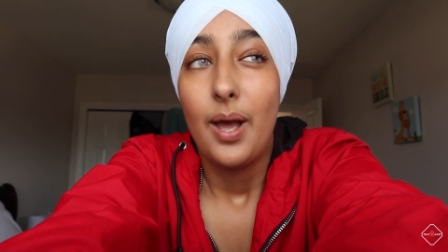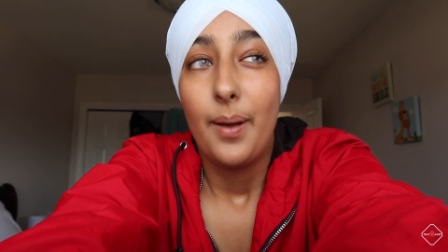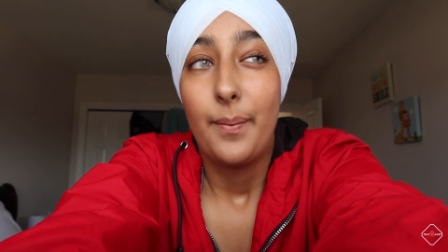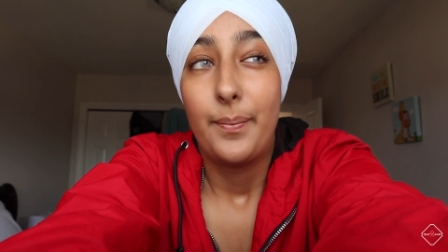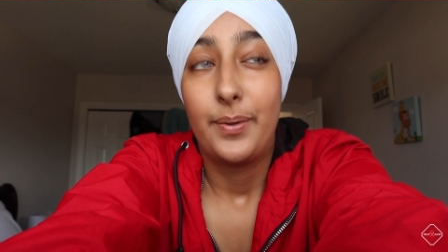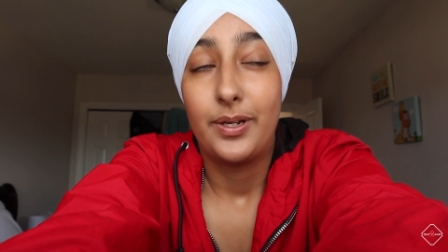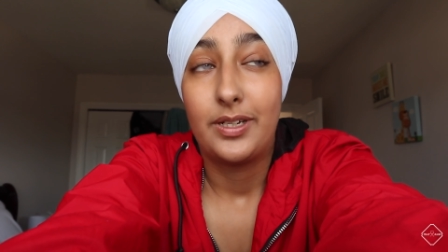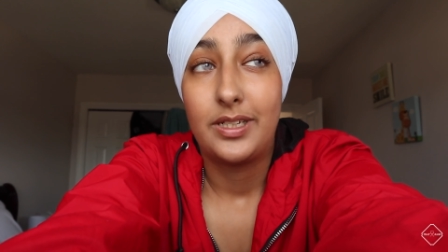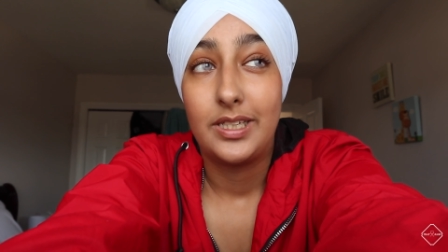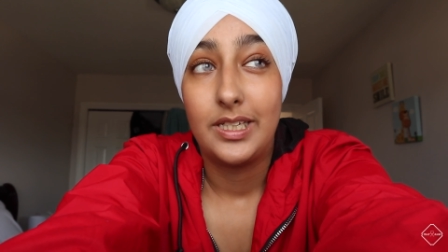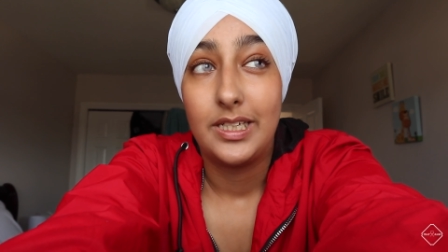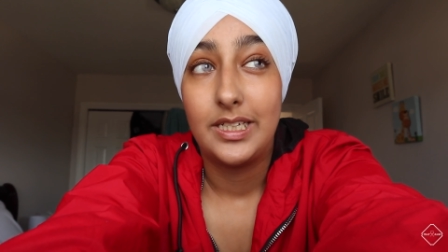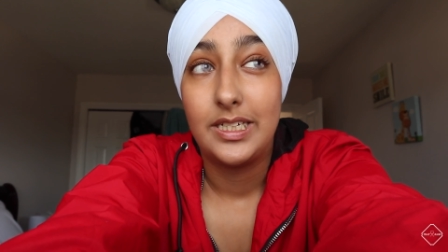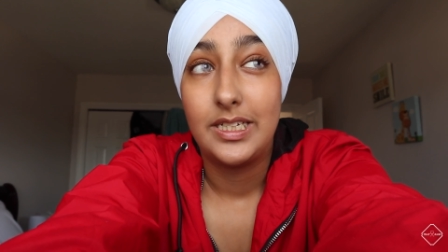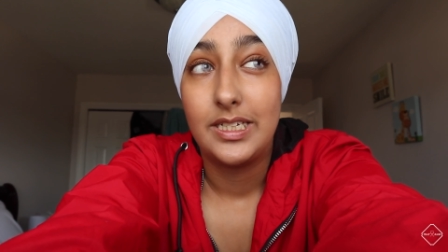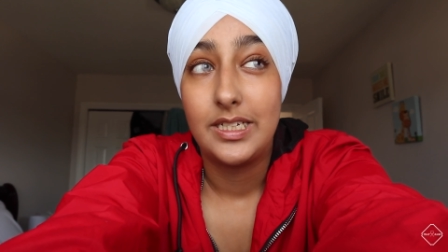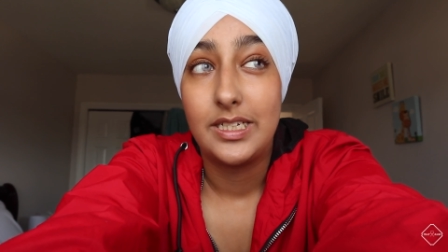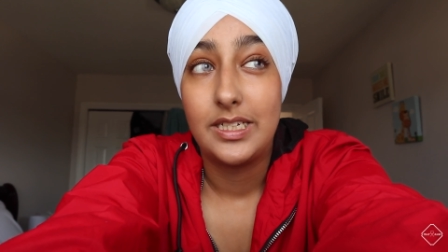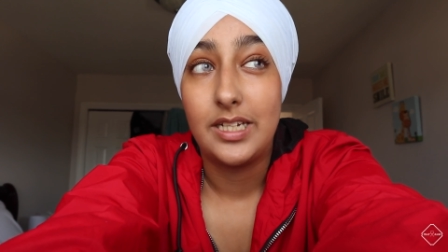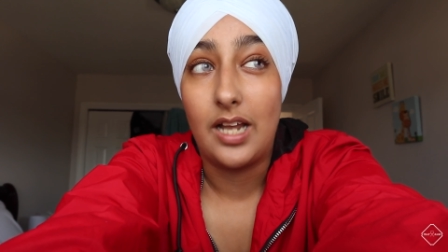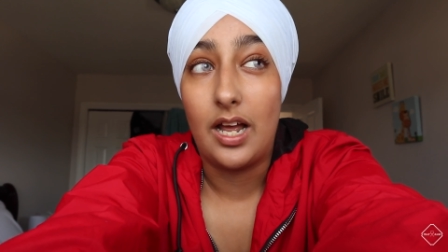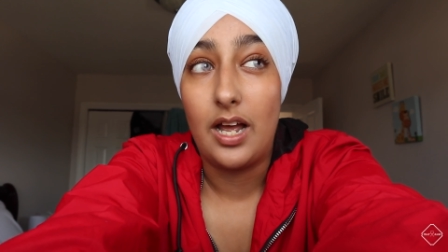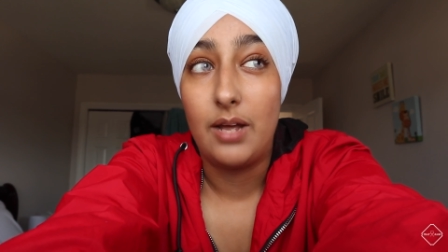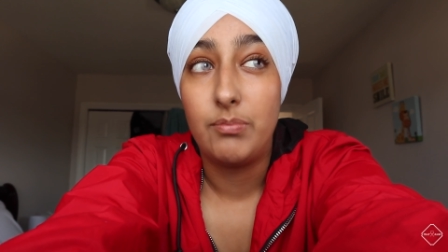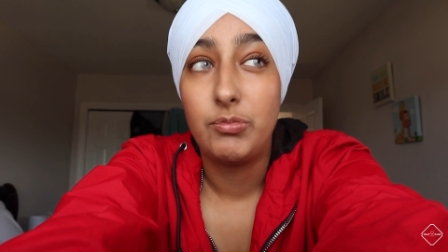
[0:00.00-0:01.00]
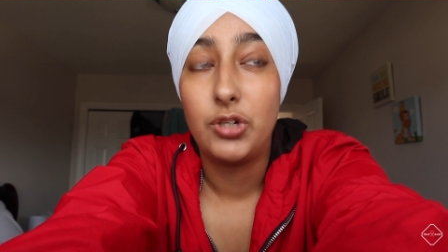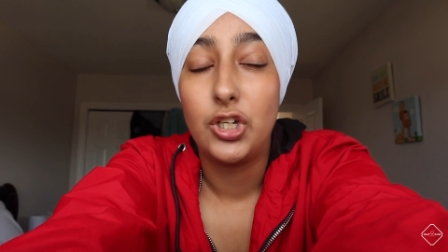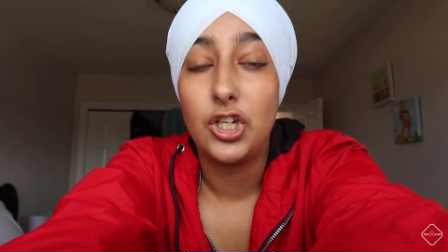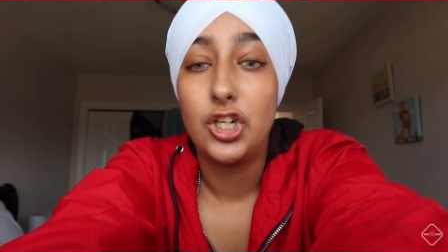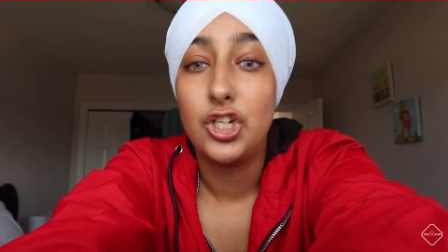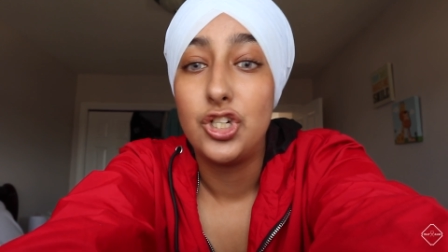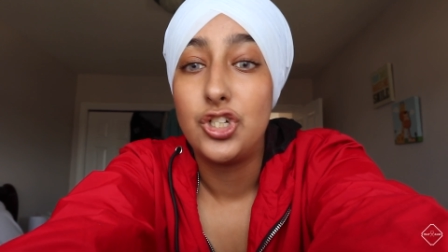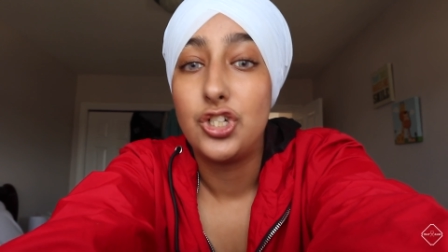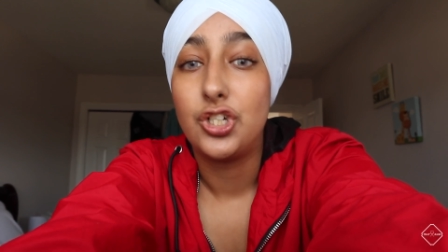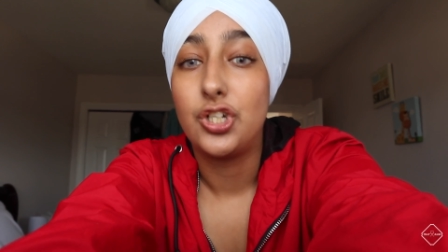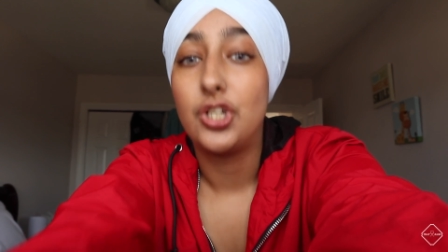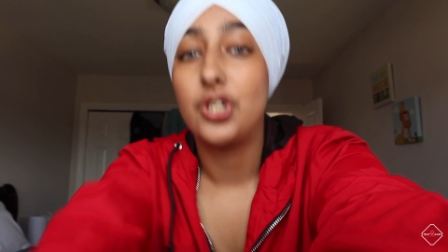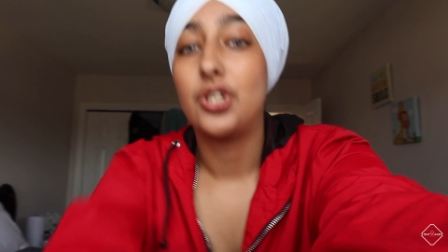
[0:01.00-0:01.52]
because I'm
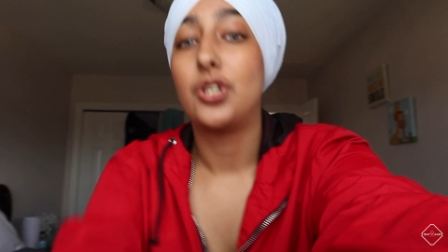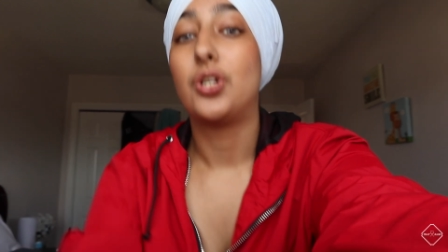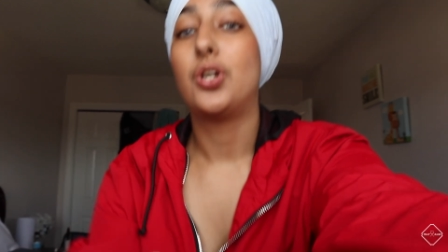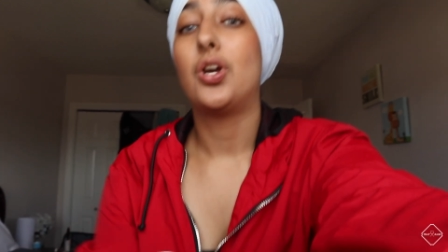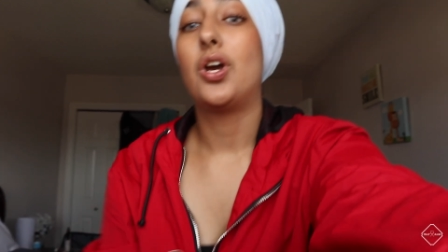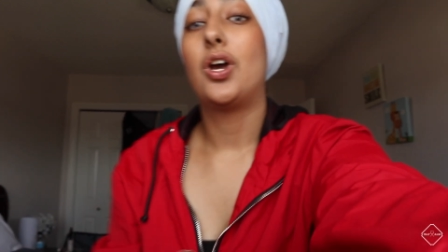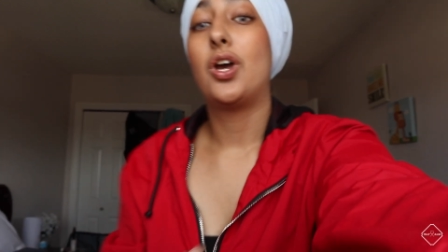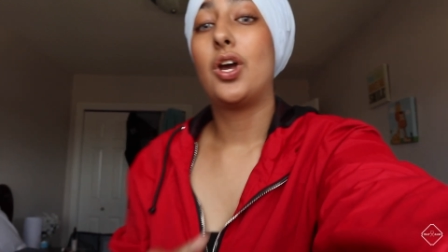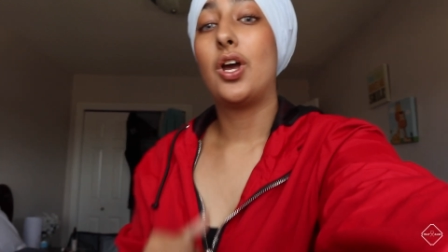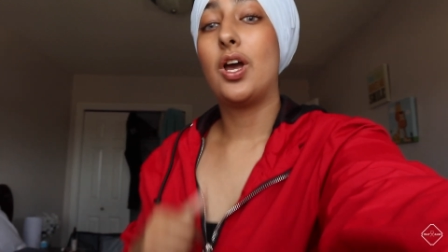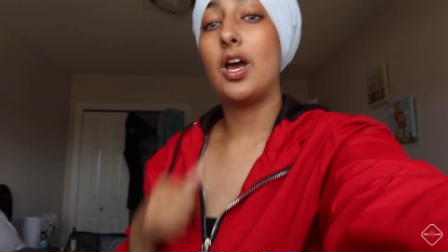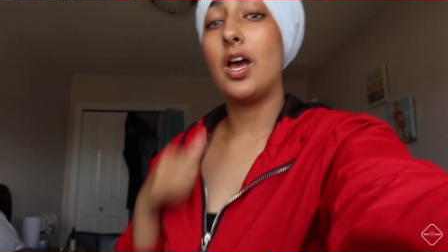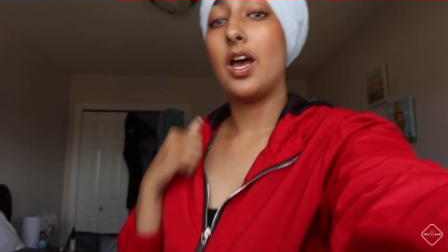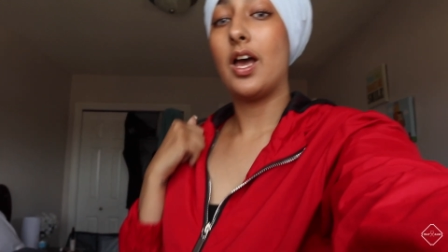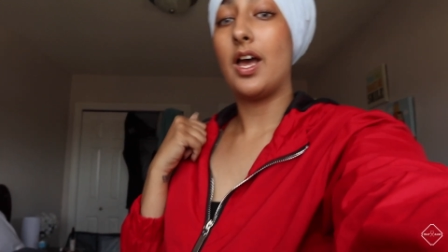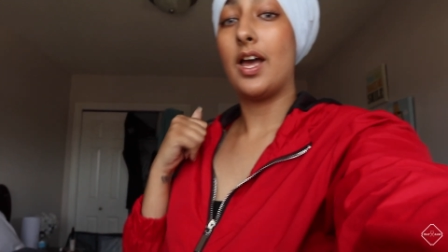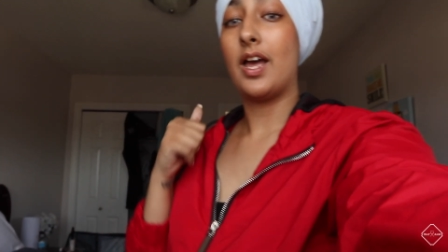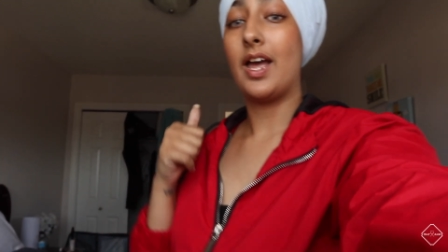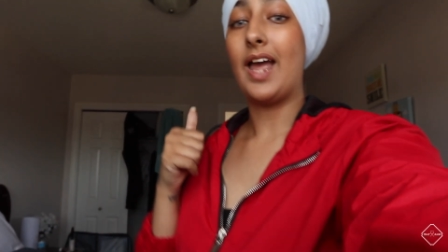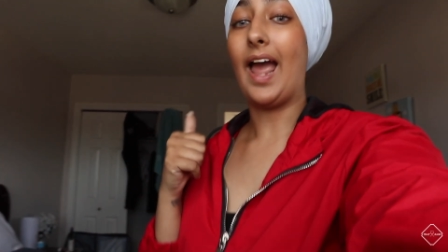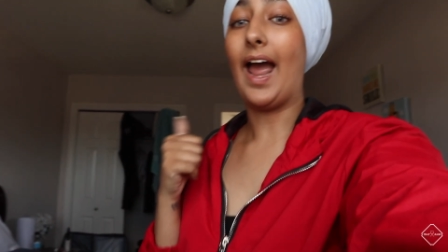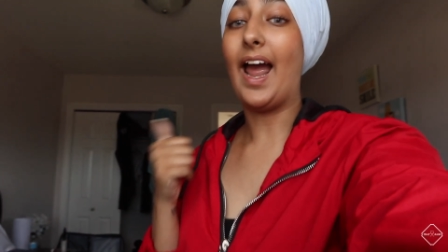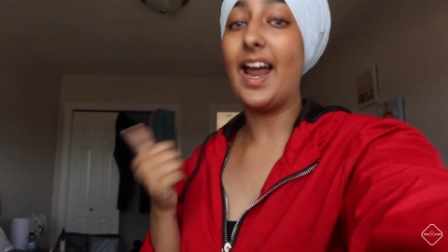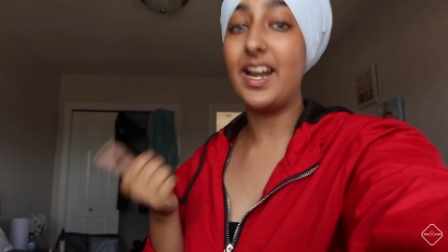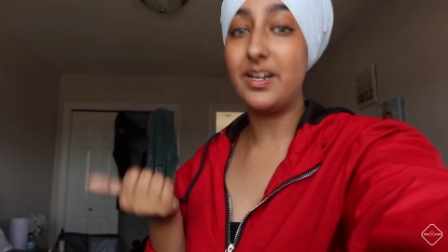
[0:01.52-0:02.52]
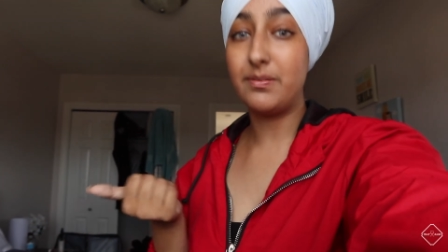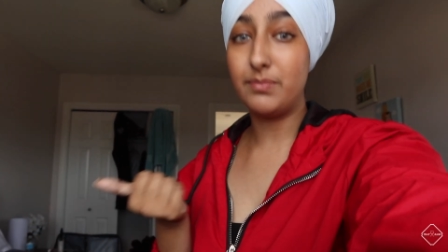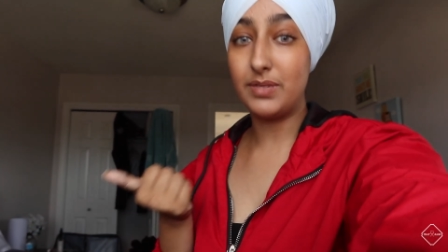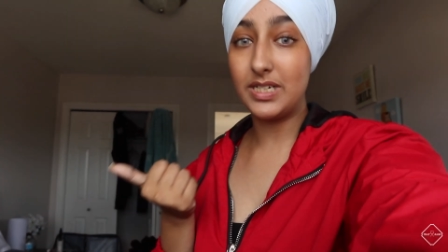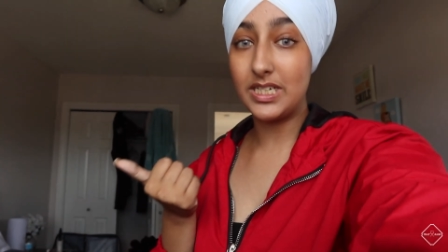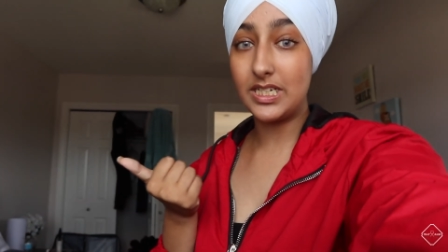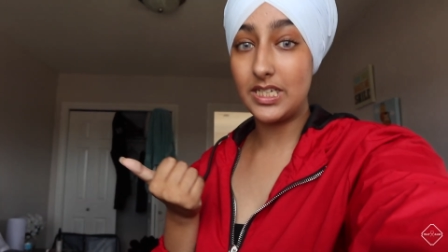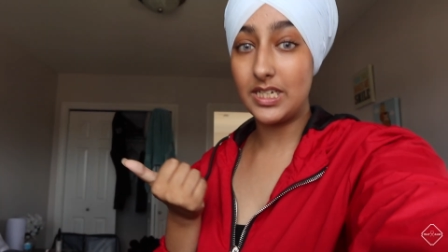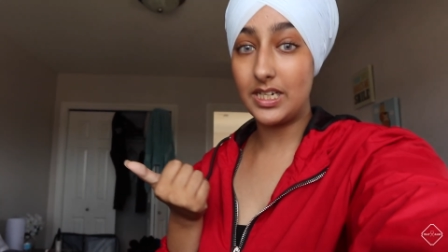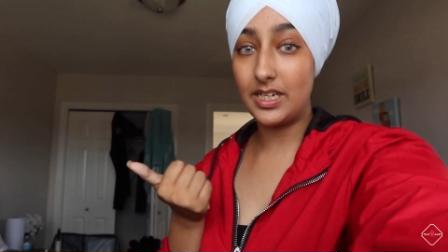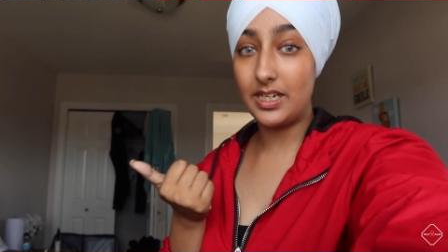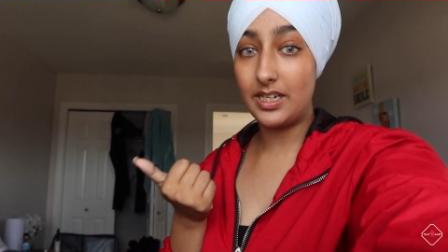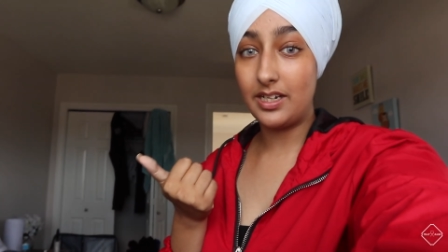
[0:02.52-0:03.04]
going to do
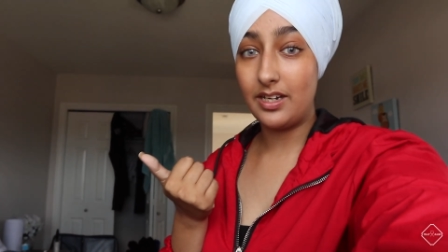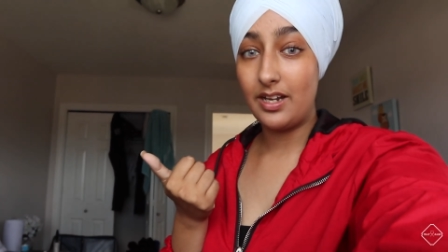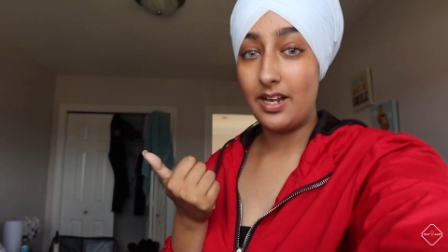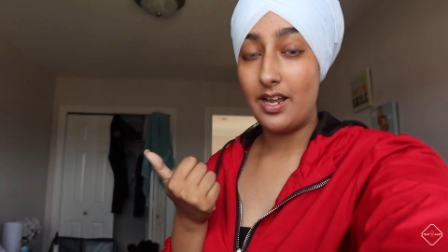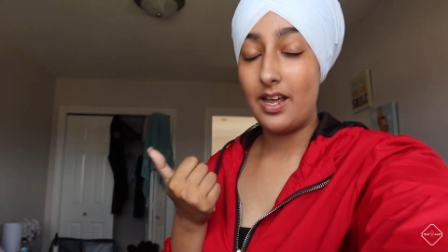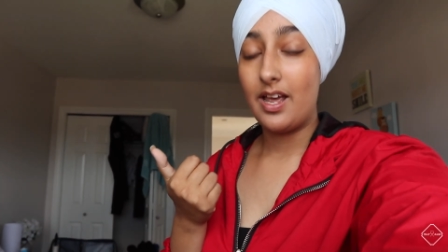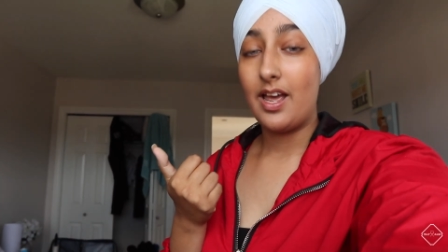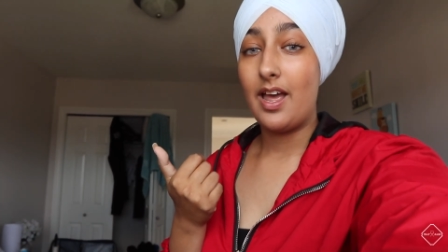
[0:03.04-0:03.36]
Edmonton